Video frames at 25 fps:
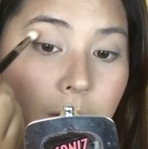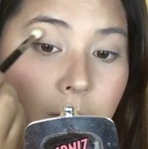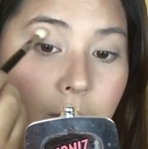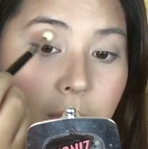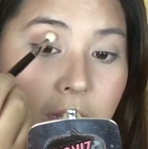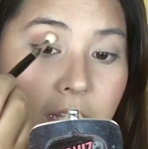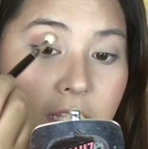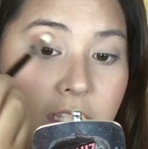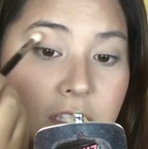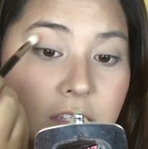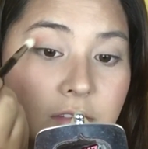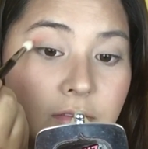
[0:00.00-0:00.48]

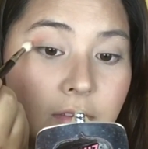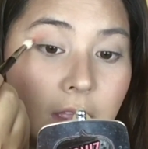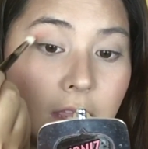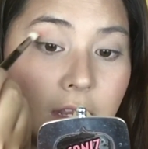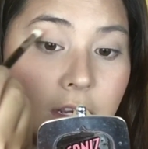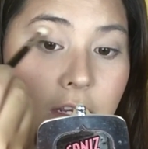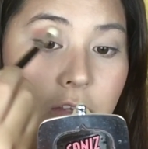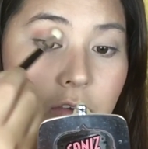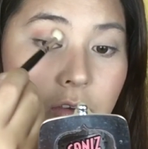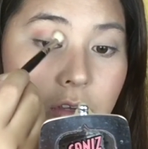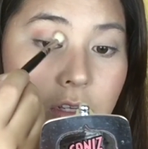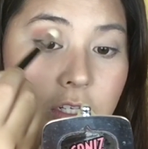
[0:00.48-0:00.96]
But that's
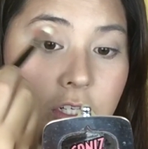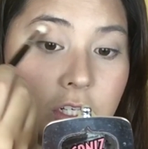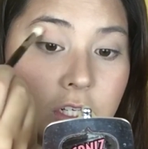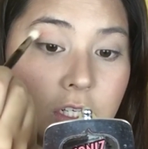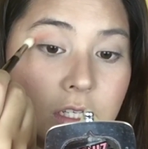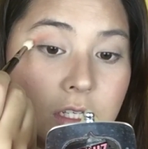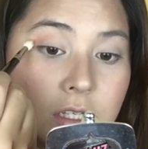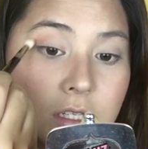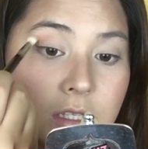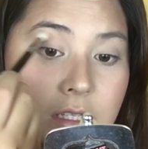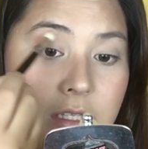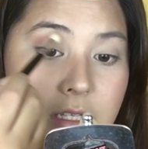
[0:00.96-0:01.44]
fine. You can
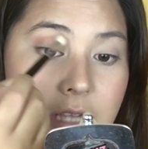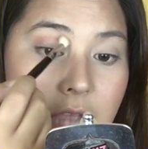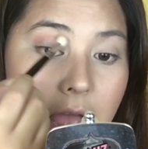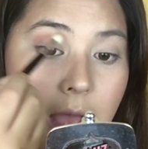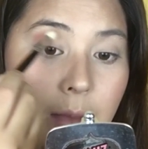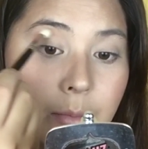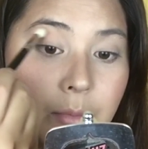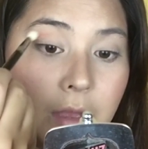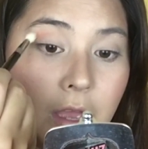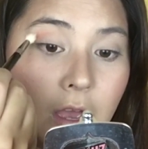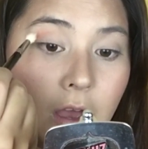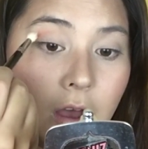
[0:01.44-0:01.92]
just
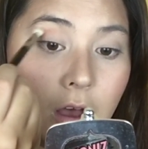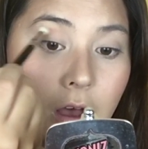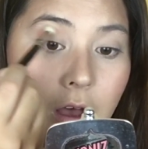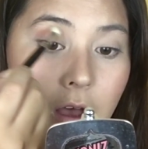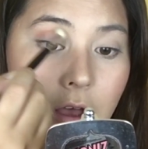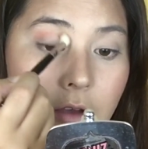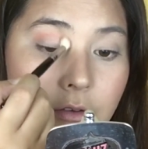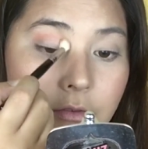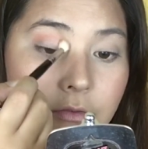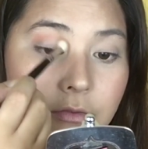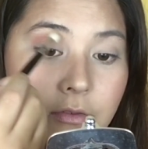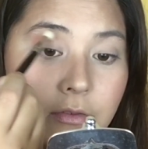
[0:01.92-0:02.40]
tap it
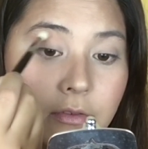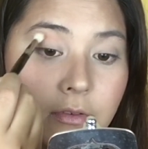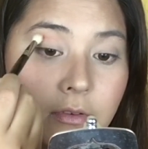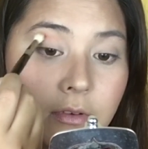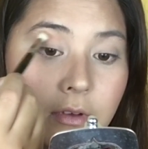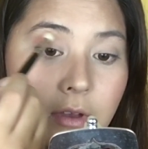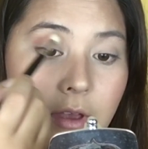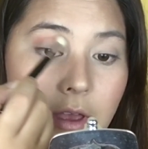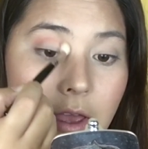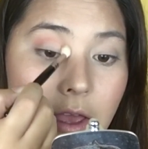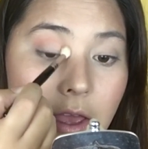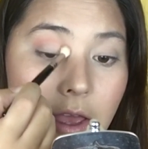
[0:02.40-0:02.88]
off
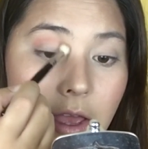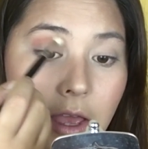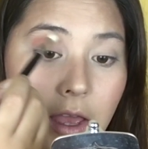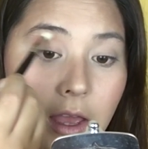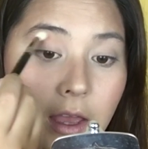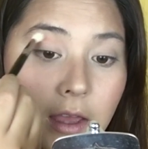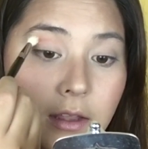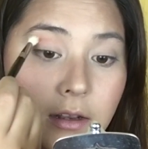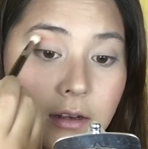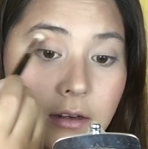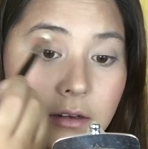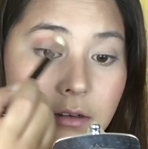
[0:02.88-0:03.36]

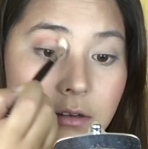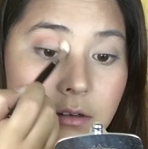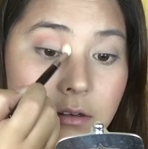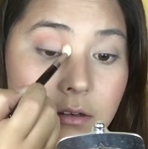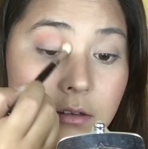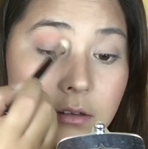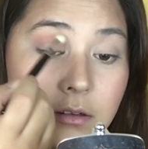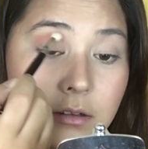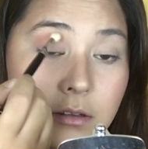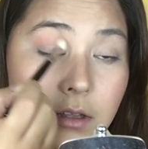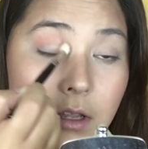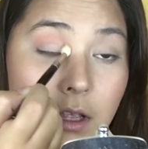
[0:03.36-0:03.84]
and
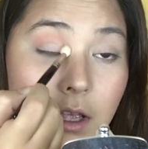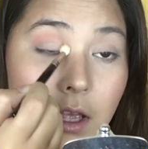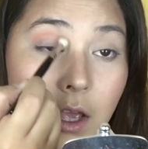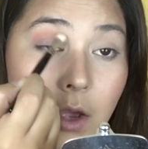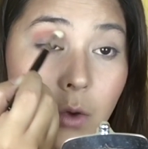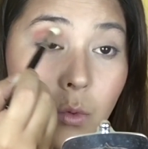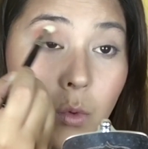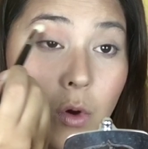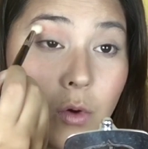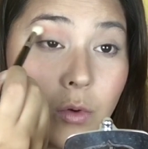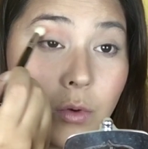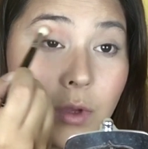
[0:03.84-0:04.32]

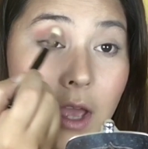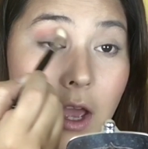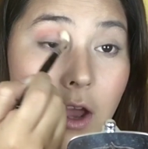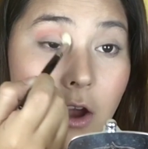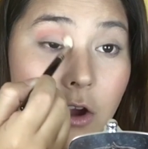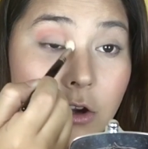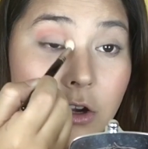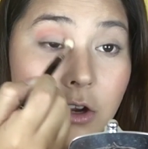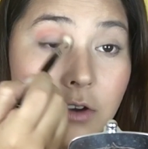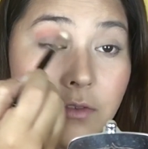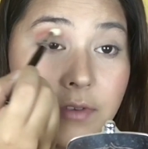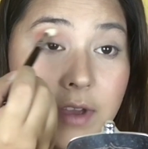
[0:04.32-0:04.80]
it won't get
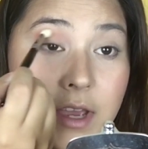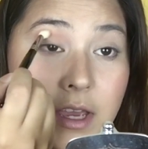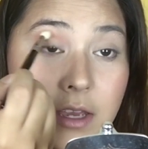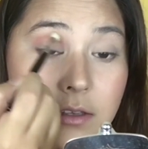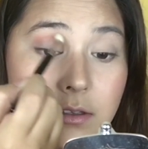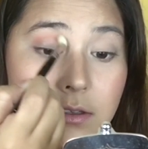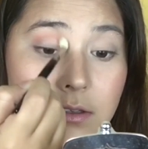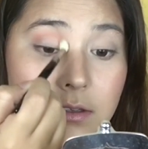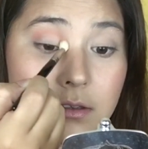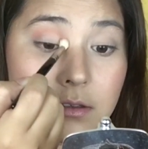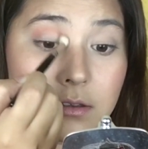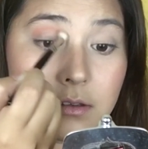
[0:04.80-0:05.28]
on your
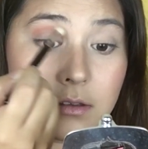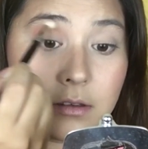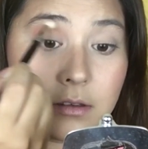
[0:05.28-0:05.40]
face.